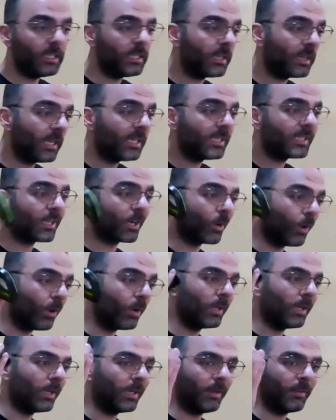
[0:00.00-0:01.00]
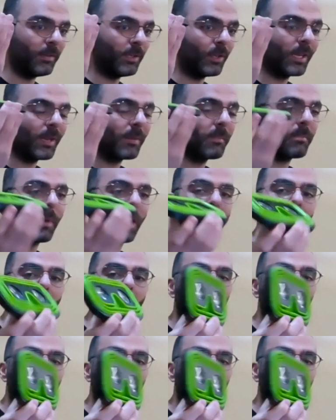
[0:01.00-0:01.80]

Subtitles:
These things are all, you can